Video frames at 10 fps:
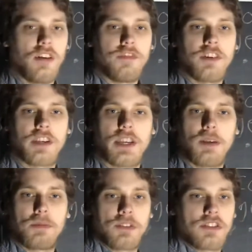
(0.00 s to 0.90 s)
Definitely
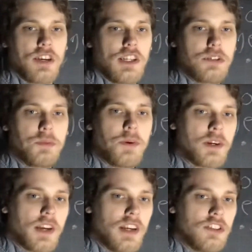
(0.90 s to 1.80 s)
keep a
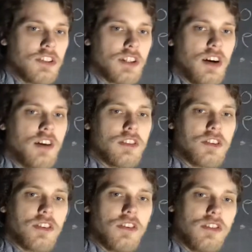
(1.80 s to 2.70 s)
sketchbook as you're
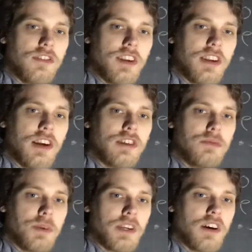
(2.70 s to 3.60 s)
going through these
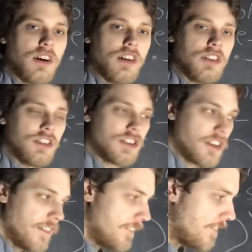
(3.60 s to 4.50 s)
videos,
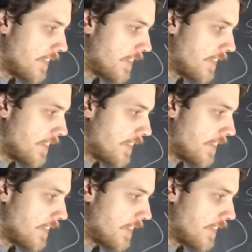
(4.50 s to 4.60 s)
because,